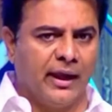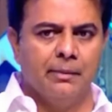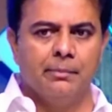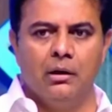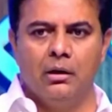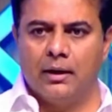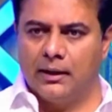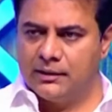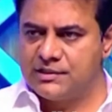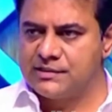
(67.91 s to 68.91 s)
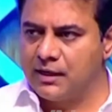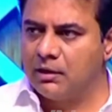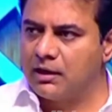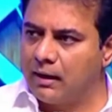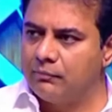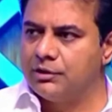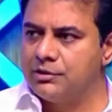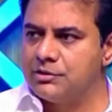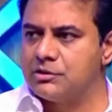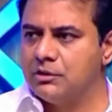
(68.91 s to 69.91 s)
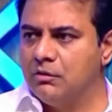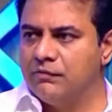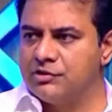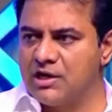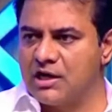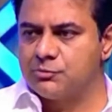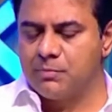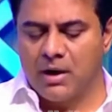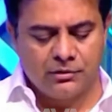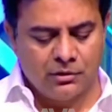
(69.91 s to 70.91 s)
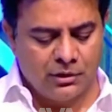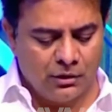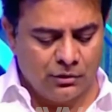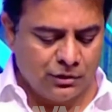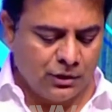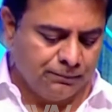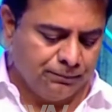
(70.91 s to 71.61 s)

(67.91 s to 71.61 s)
able and stable governance, which does matter at the end of the day.